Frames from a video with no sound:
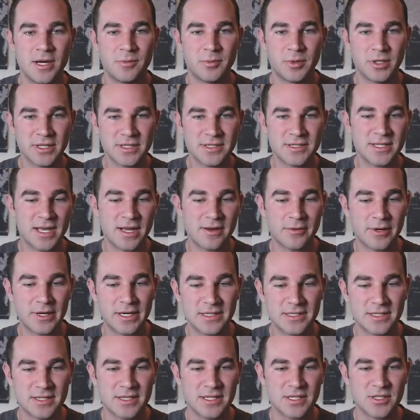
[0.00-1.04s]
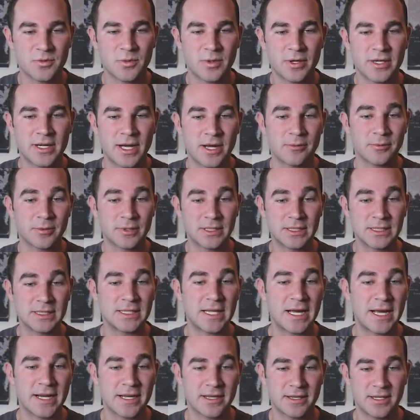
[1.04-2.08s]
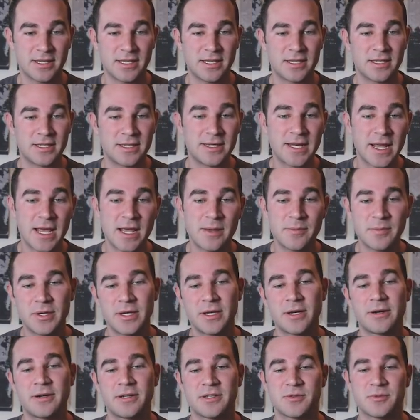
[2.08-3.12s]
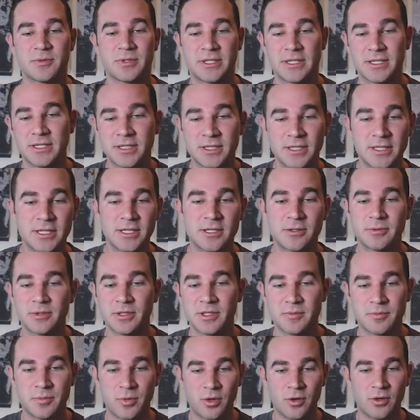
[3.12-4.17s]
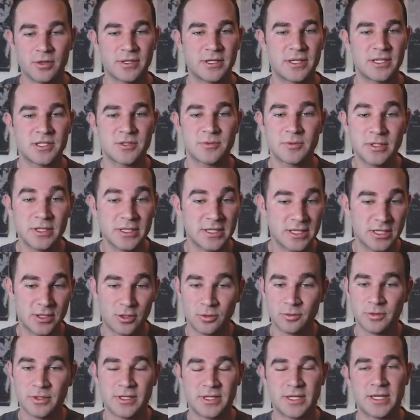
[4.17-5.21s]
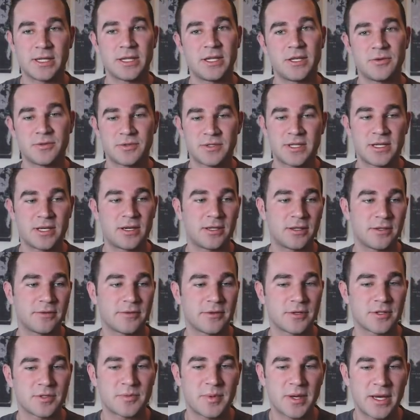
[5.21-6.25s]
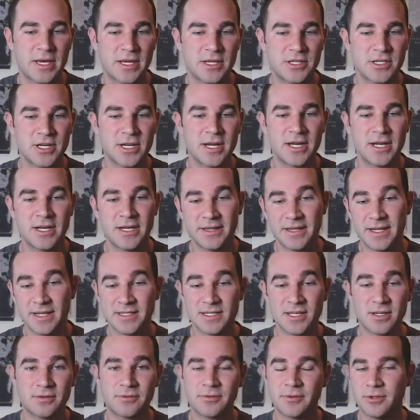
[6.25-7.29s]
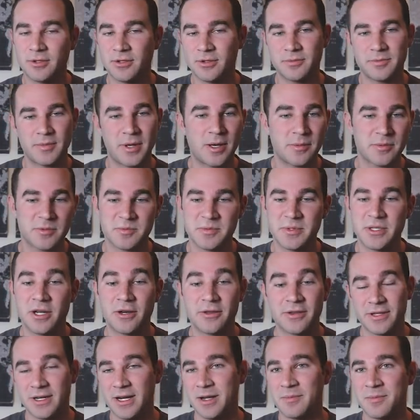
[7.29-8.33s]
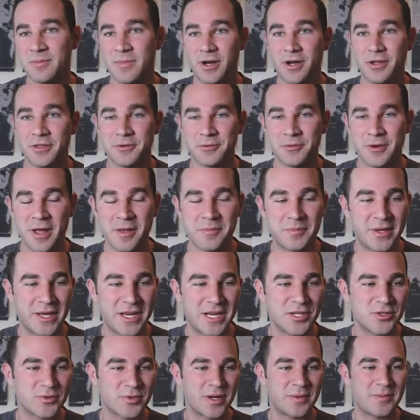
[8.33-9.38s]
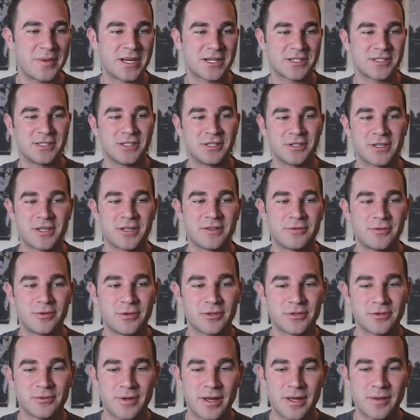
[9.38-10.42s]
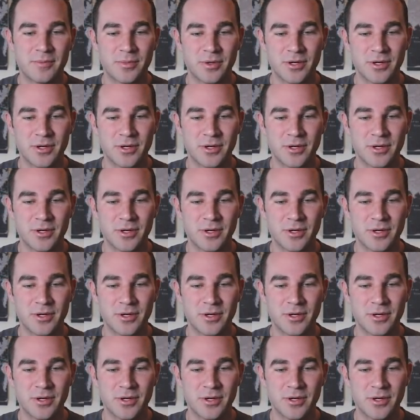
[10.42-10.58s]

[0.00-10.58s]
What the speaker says: Well, let's dive right into this one. I really like the name here. It's really clear, really bold, and it's really the only thing that you see on the first page. That's helpful, helps me know that I'm on the right page when I'm actually looking for the right